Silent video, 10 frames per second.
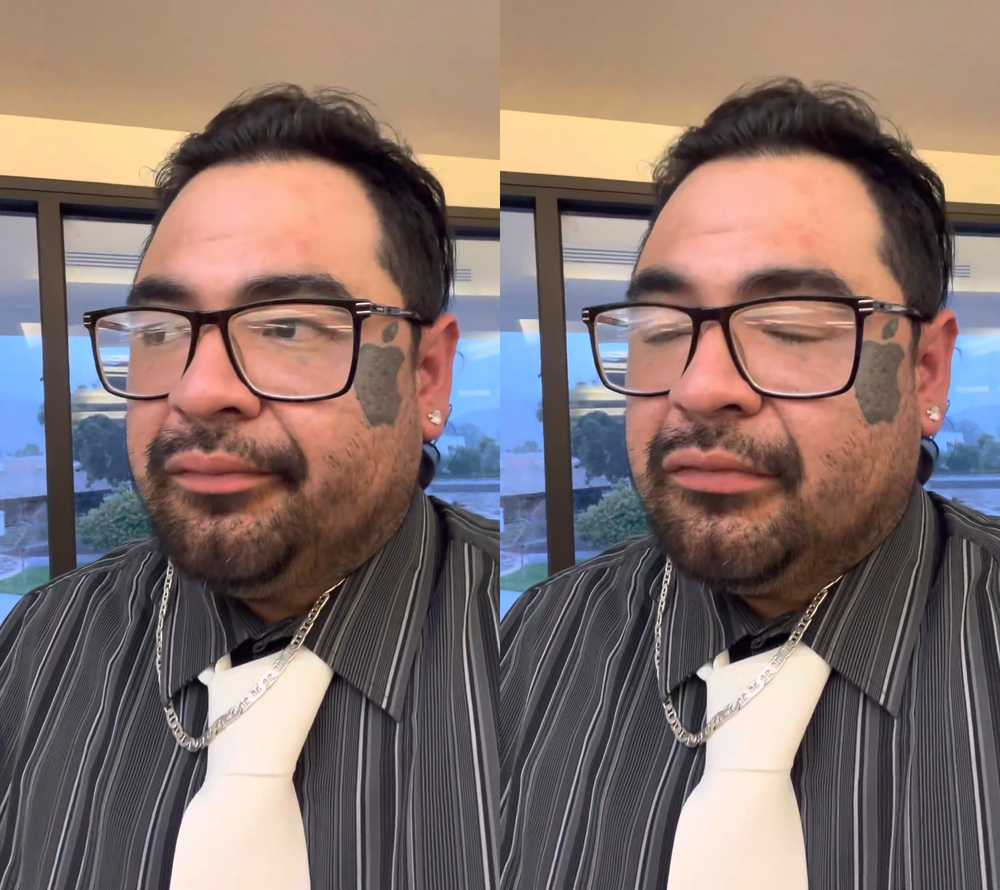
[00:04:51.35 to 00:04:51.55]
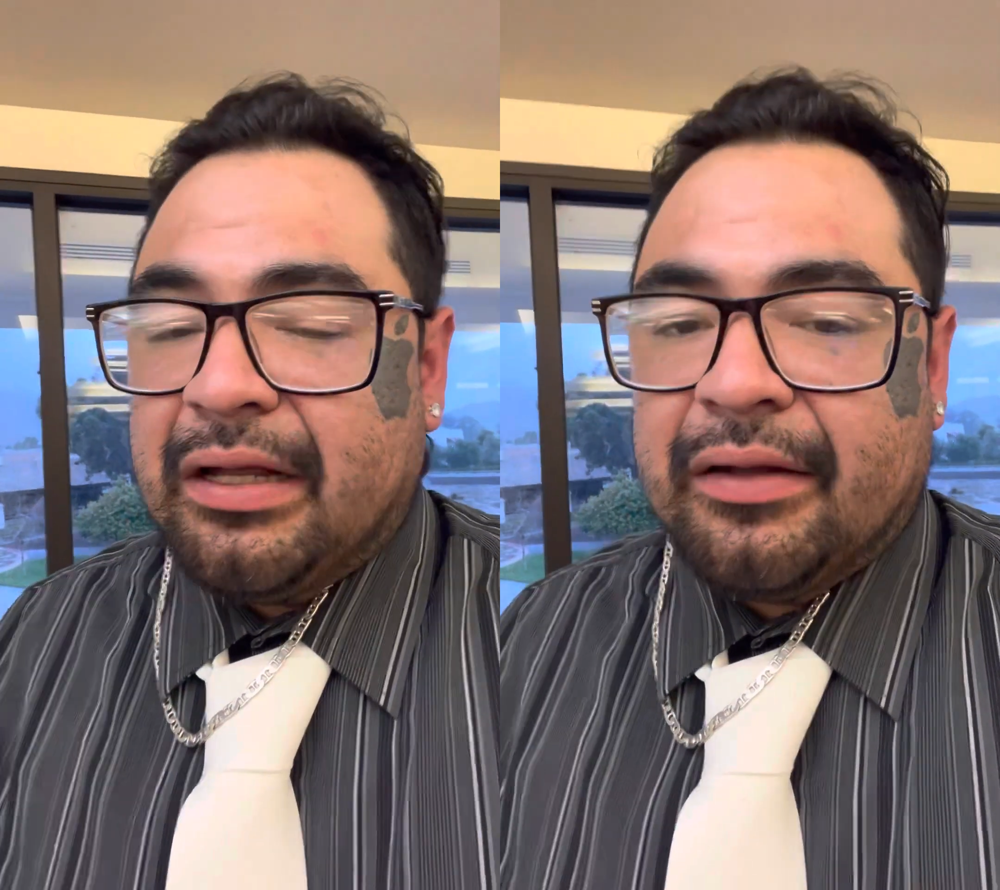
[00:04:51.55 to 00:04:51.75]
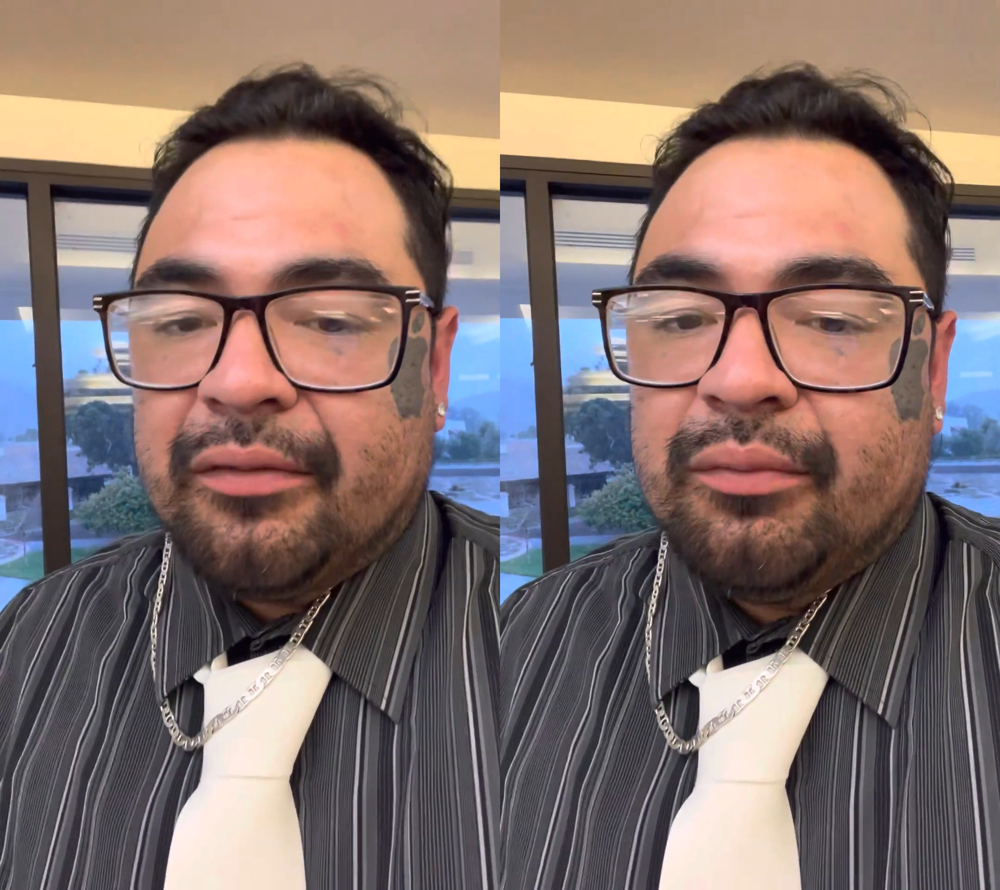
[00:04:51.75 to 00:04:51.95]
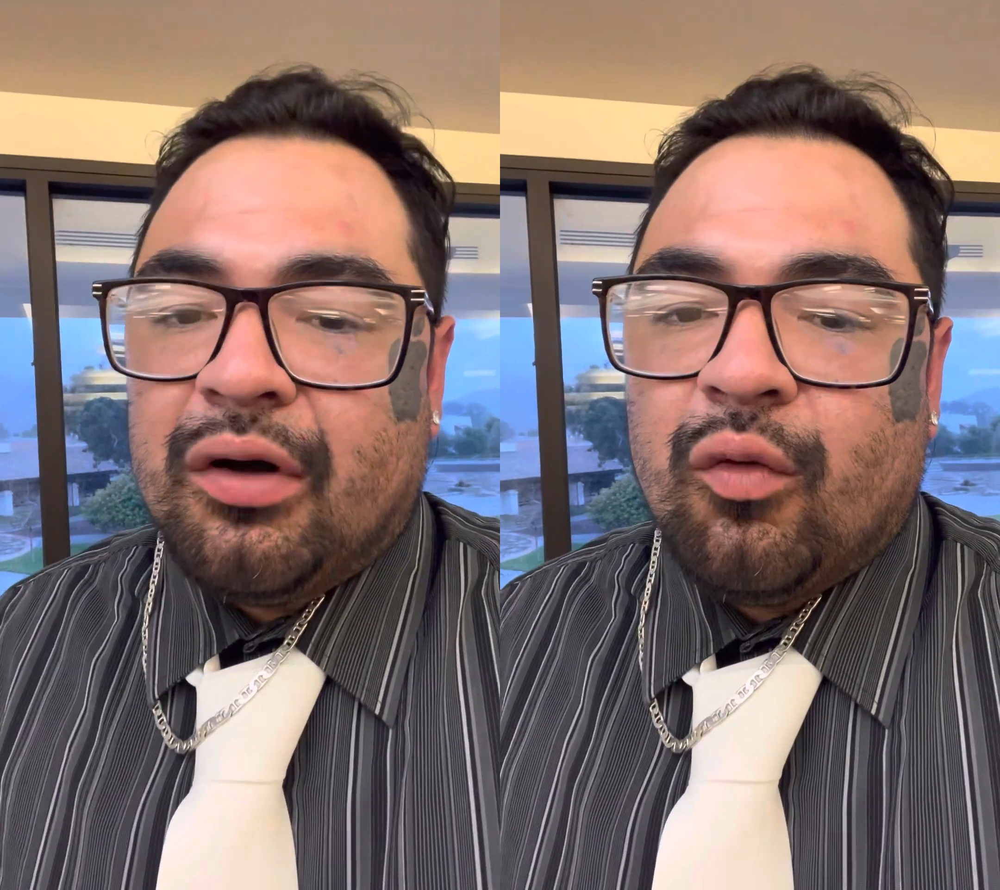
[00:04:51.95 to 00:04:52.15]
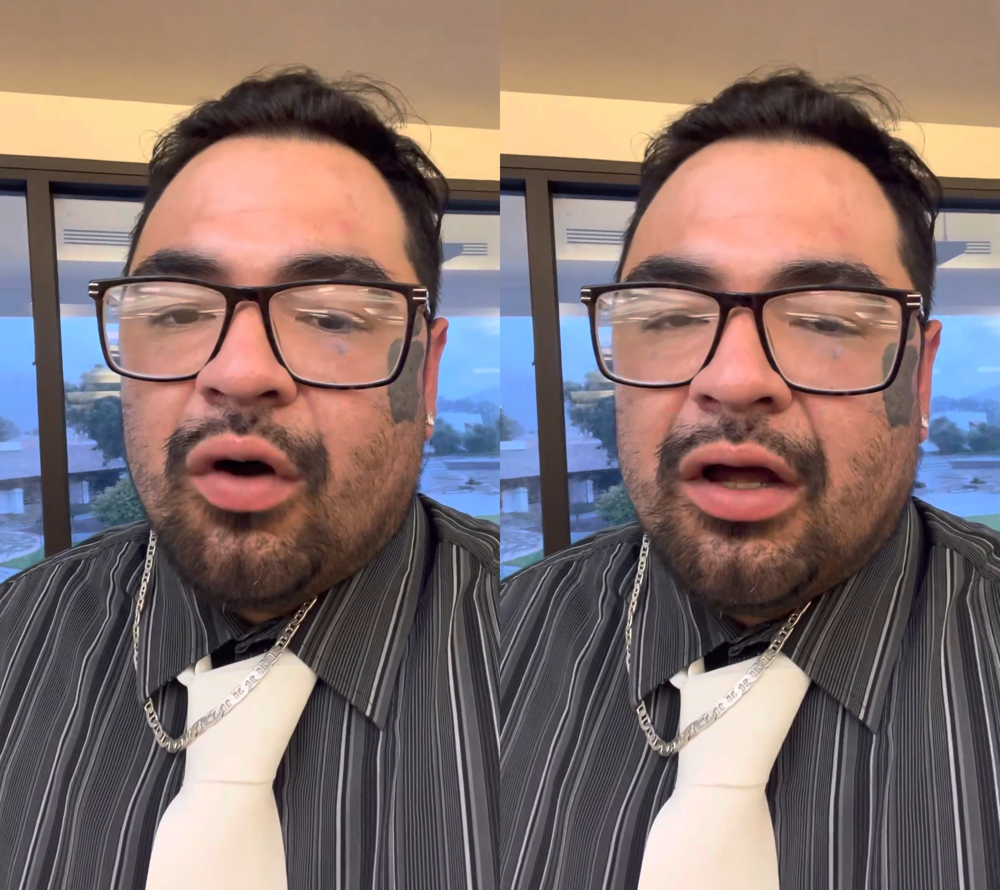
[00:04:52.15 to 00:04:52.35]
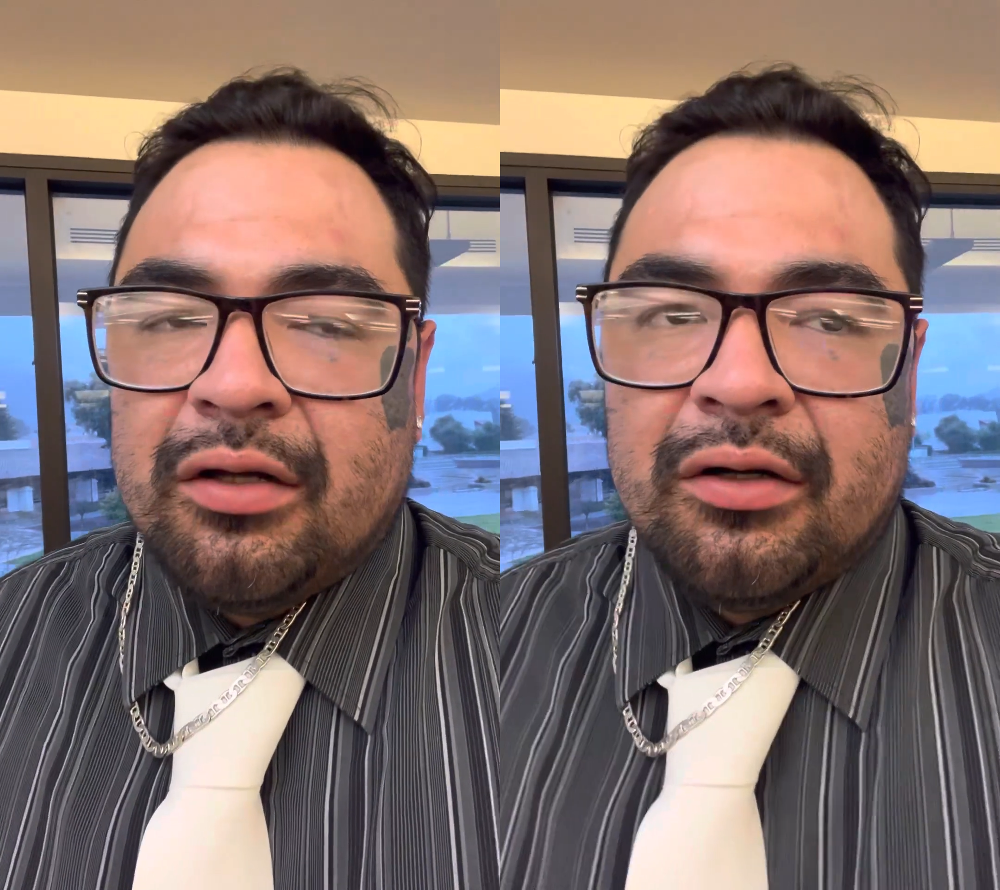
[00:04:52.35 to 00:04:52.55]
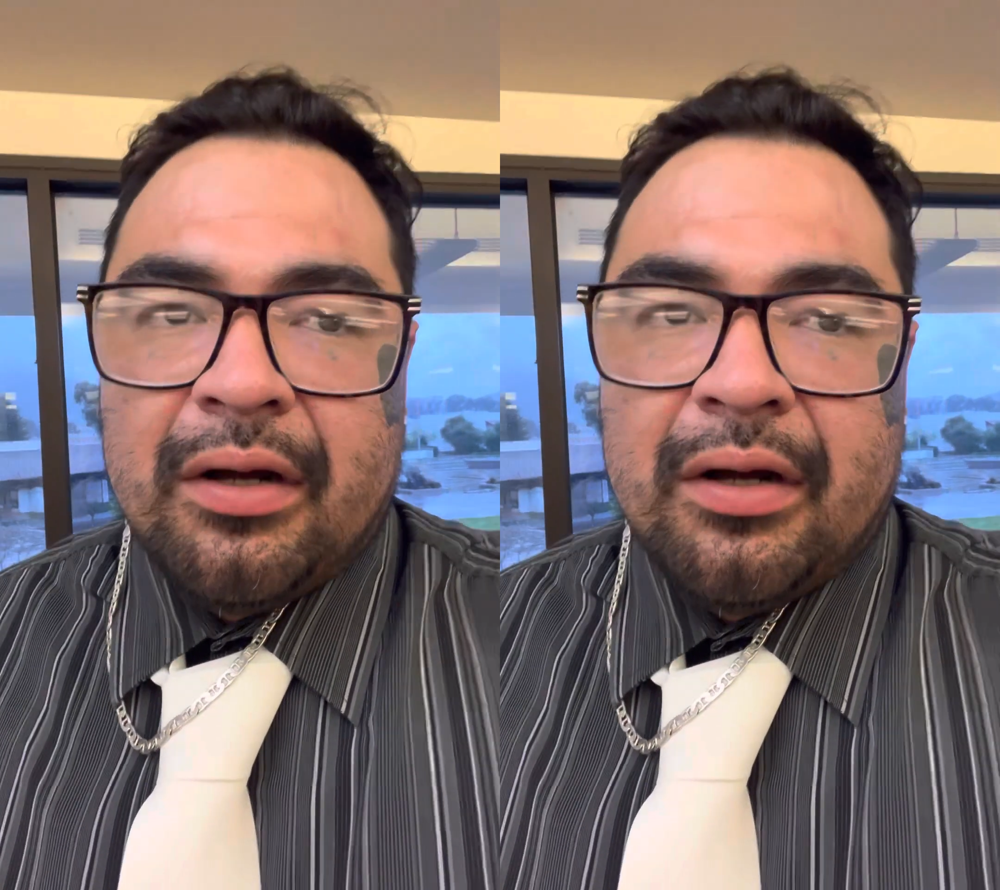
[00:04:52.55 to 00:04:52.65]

like marijuana